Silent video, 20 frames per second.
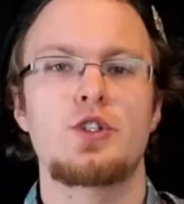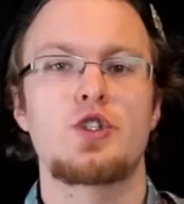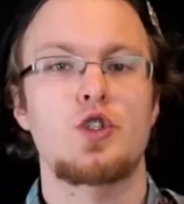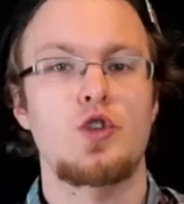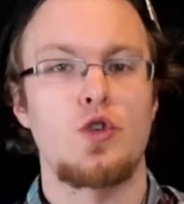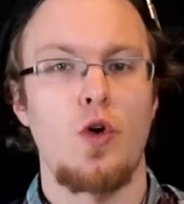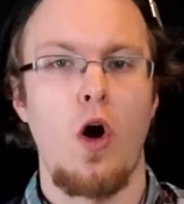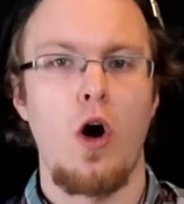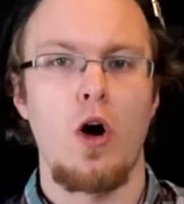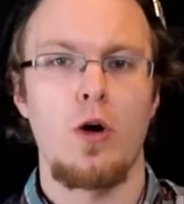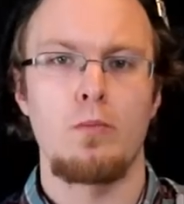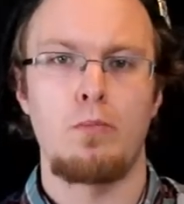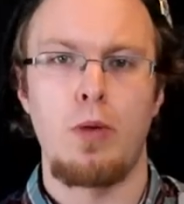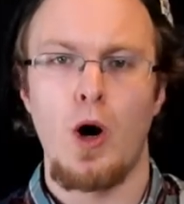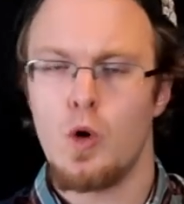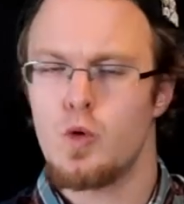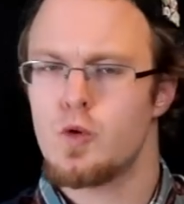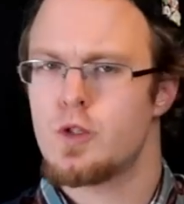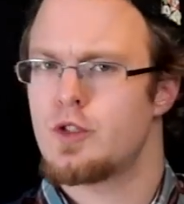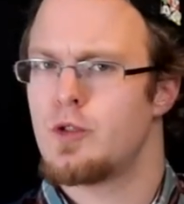strong
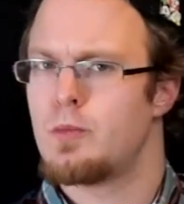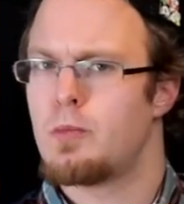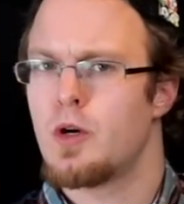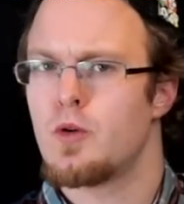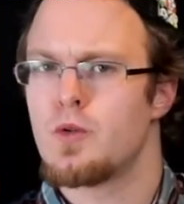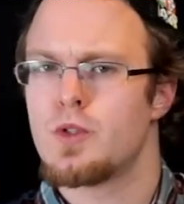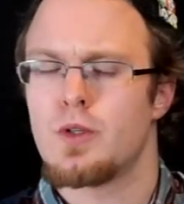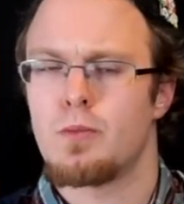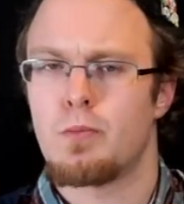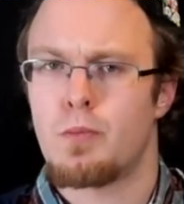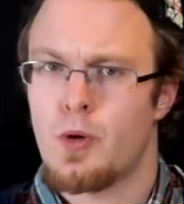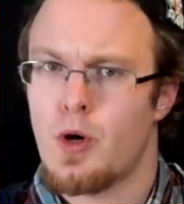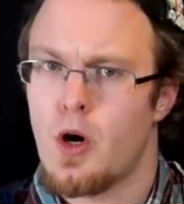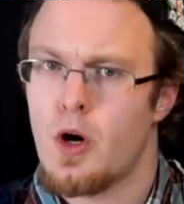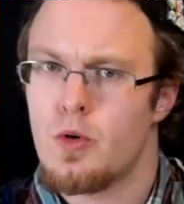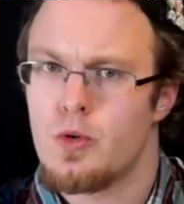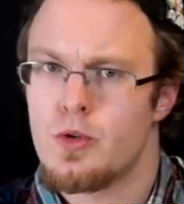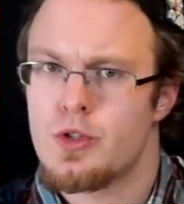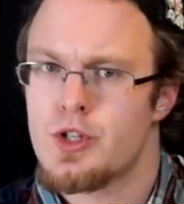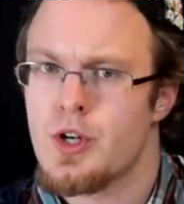pose-to-pose
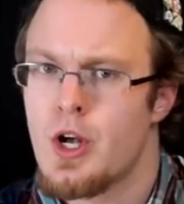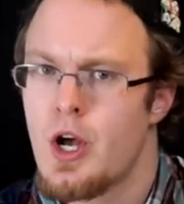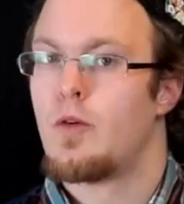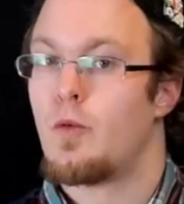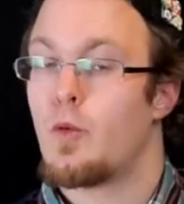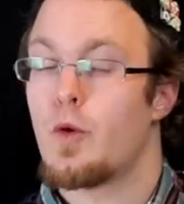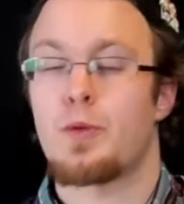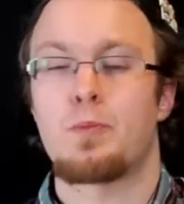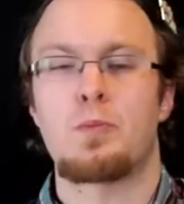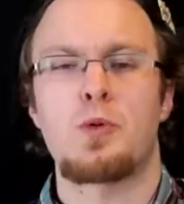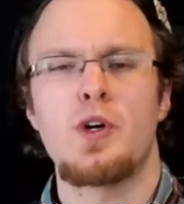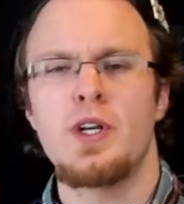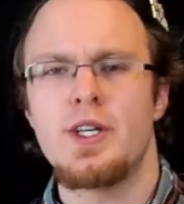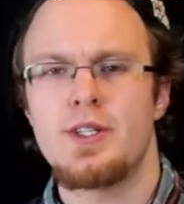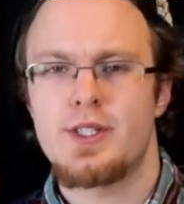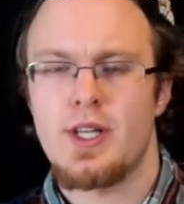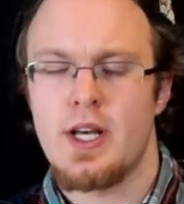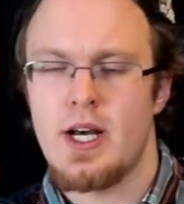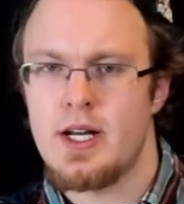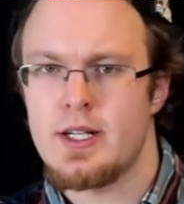approach, with
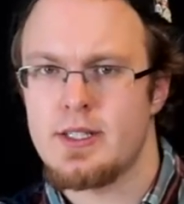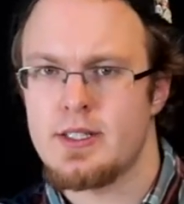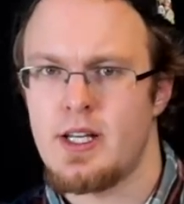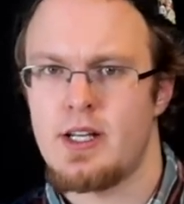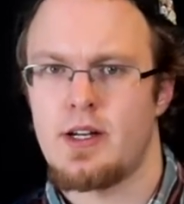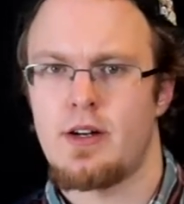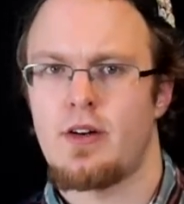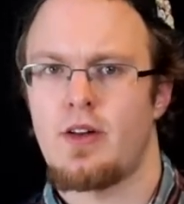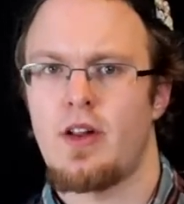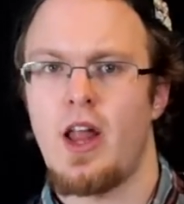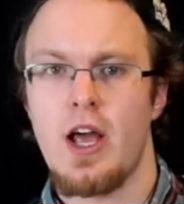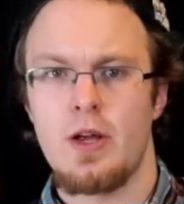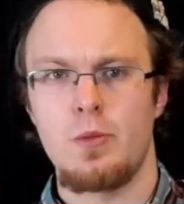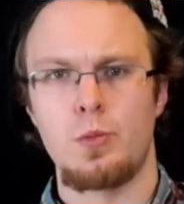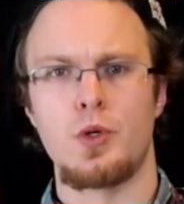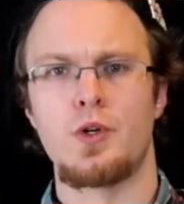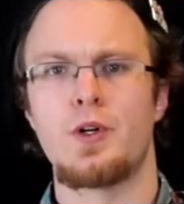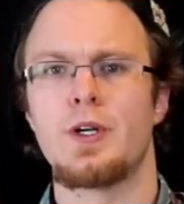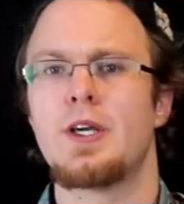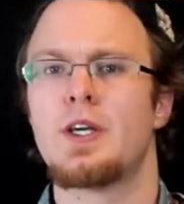presets and
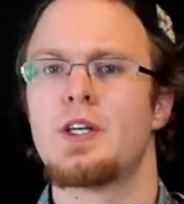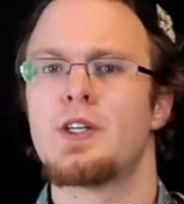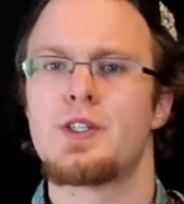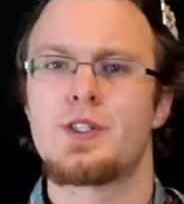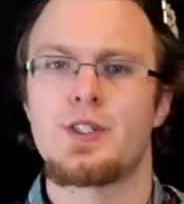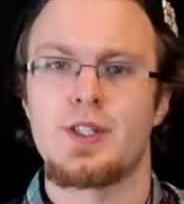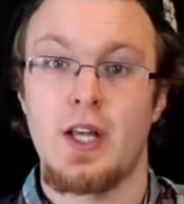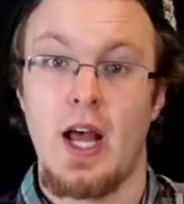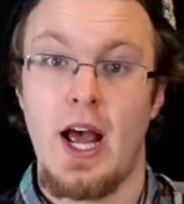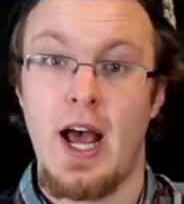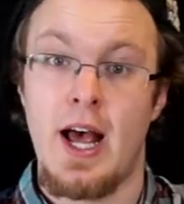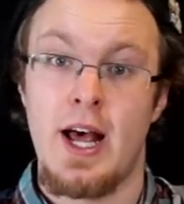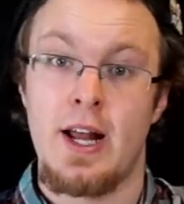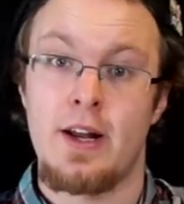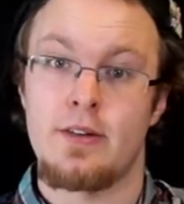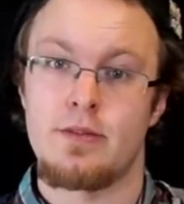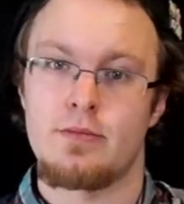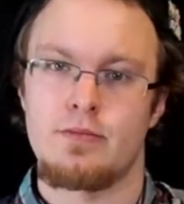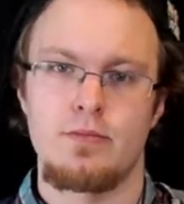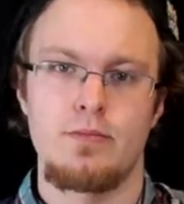libraries
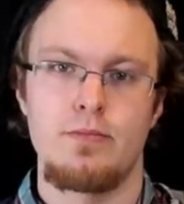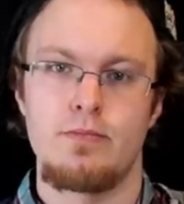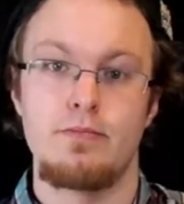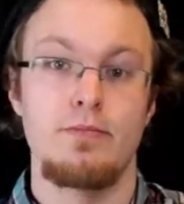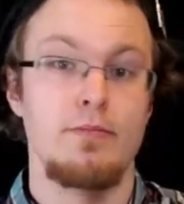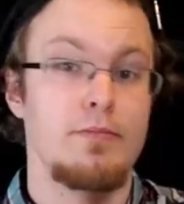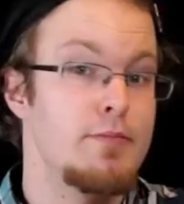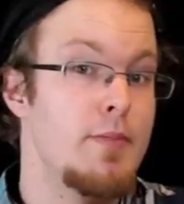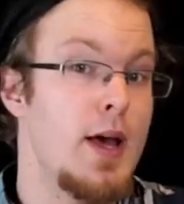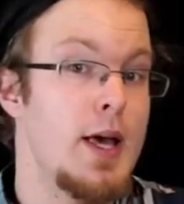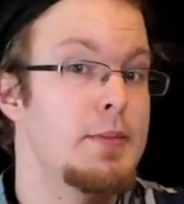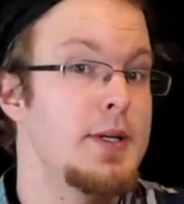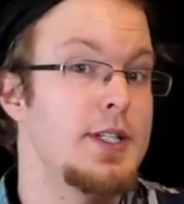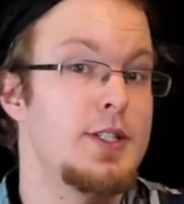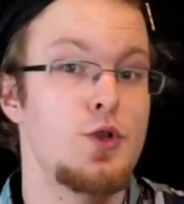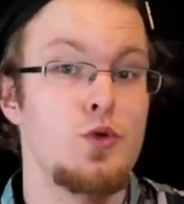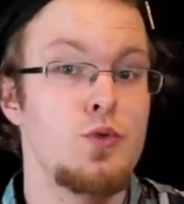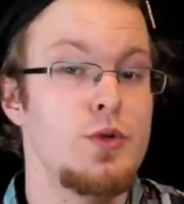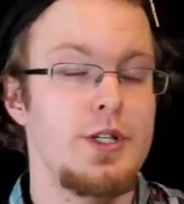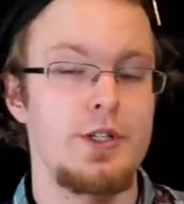and maybe
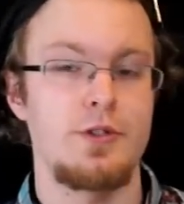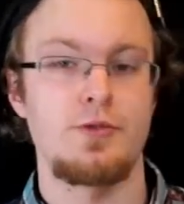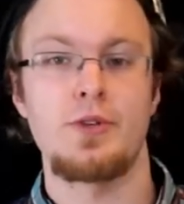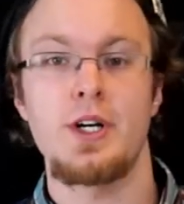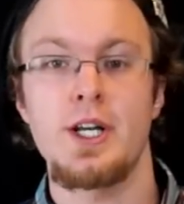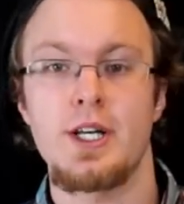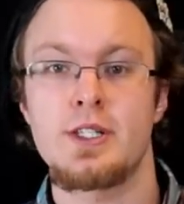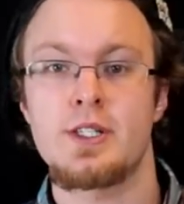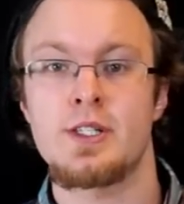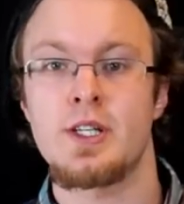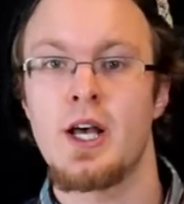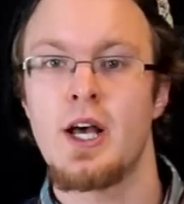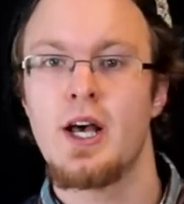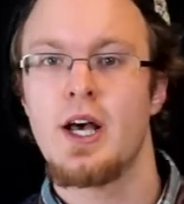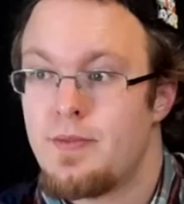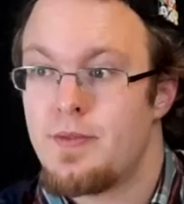2D rigs,